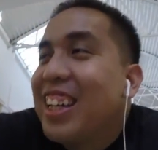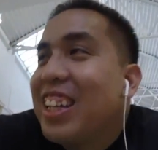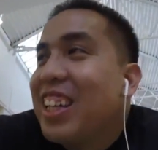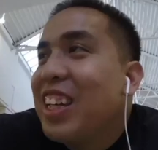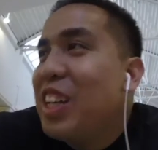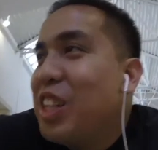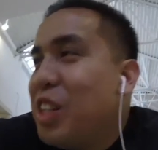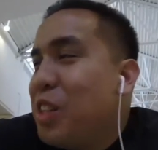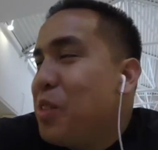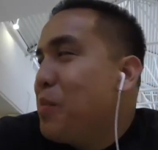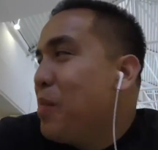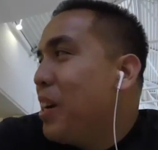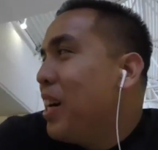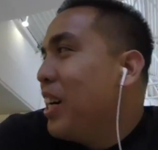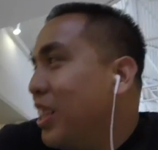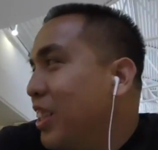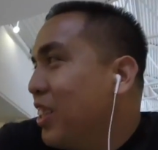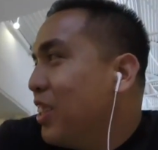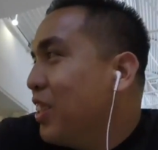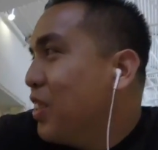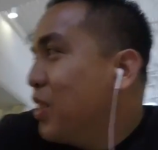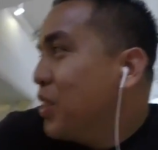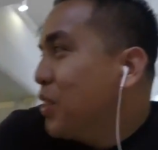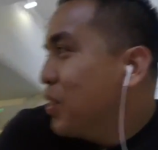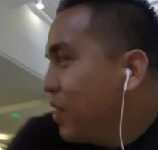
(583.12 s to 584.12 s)
In your mind,
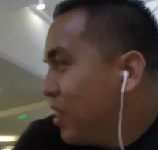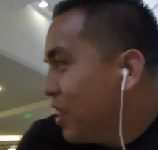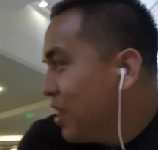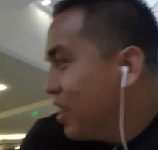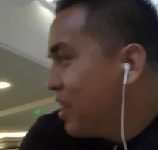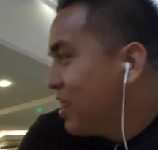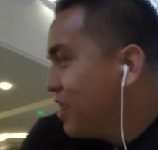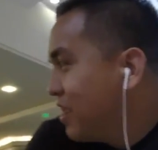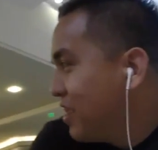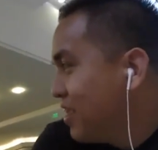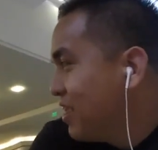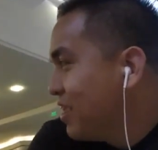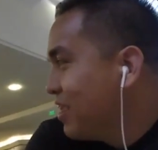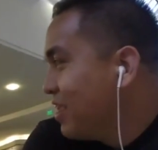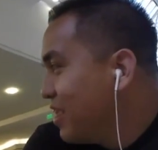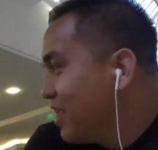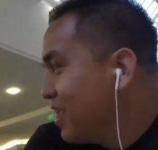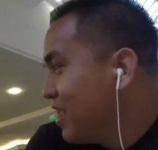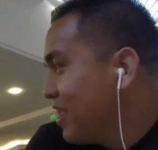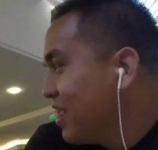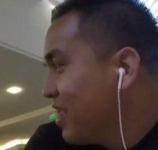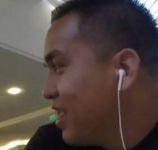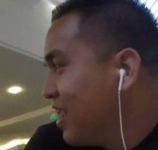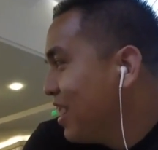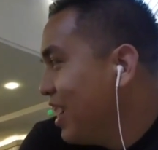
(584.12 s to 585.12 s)
you know you are.
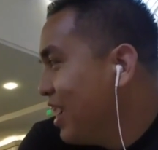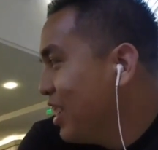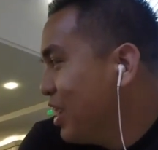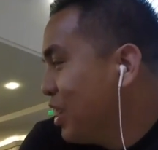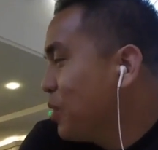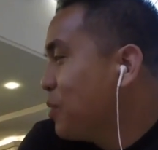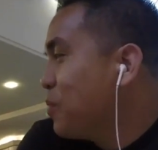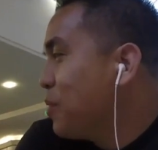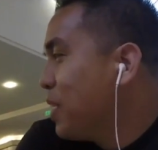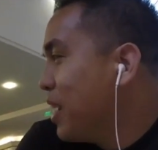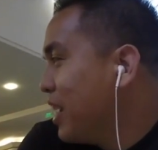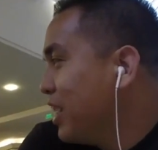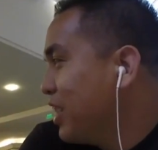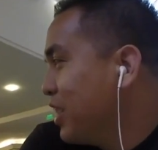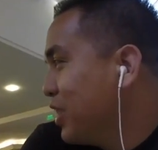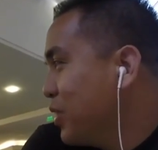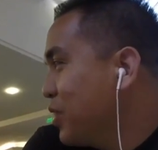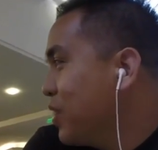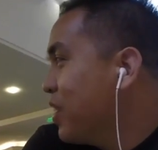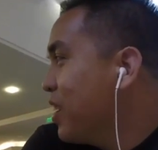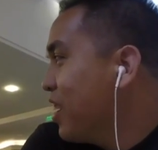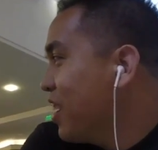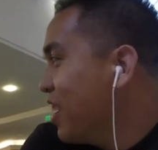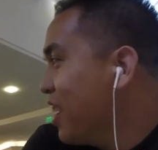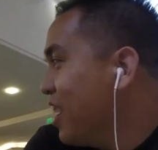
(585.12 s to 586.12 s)
In your mind, you
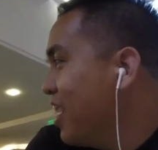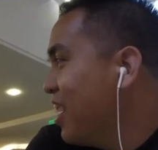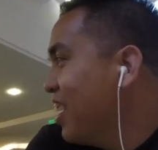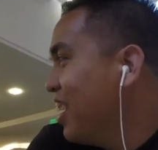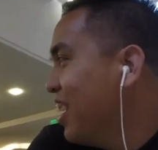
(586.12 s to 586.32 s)
are.